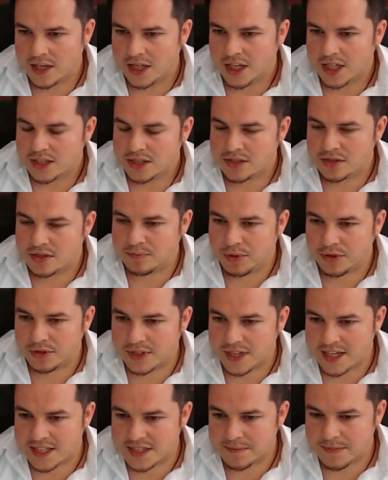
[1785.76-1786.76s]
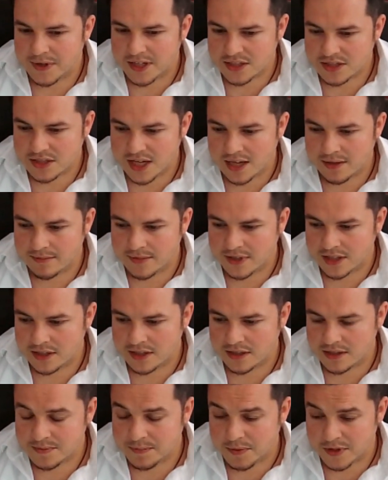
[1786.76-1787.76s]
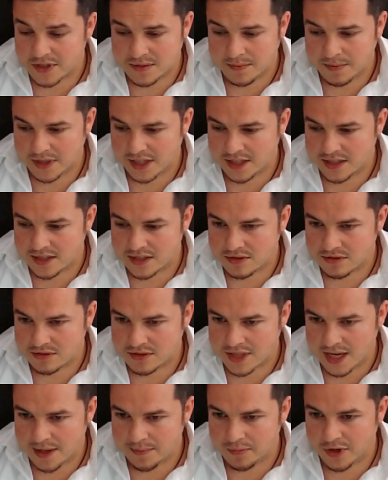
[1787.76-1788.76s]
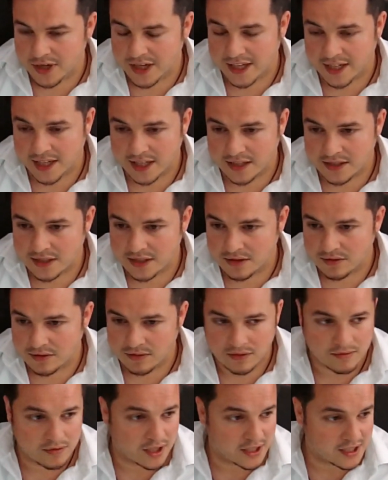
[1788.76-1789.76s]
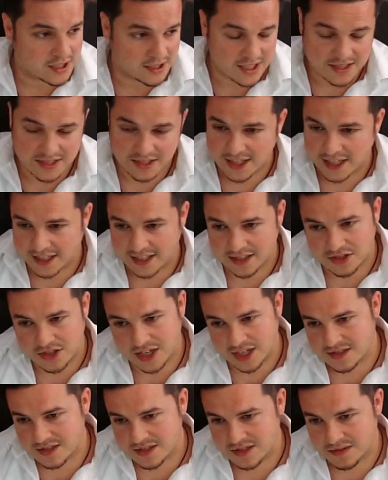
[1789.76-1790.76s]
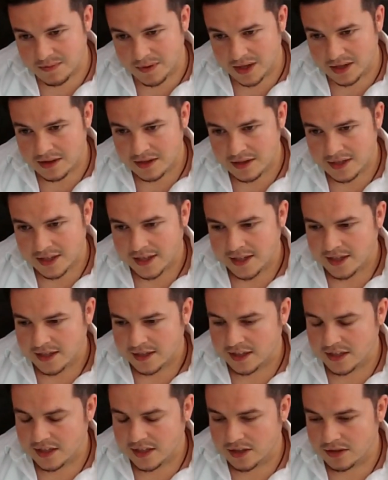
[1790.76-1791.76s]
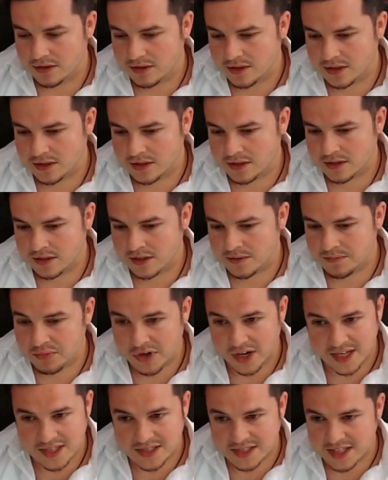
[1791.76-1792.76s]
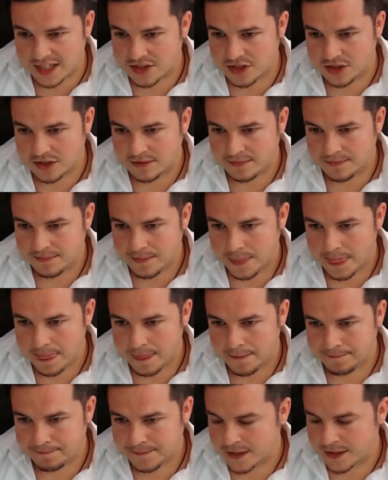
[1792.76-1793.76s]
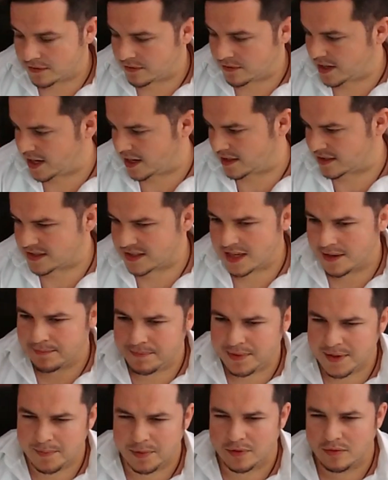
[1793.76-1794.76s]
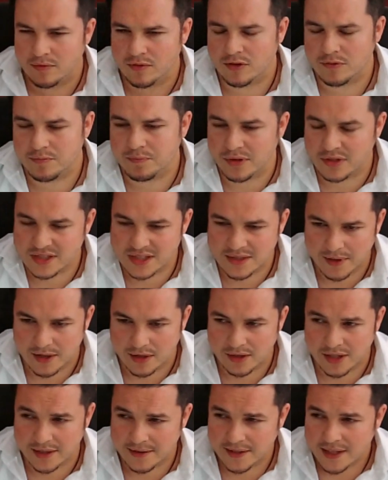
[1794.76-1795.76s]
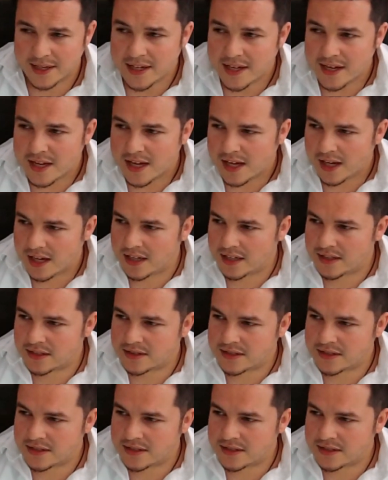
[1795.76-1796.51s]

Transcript: to put as much time as possible into tape reading and, you know, analyzing naked charts as well, you know, and price action. You know, there are some people who wrote books about it, and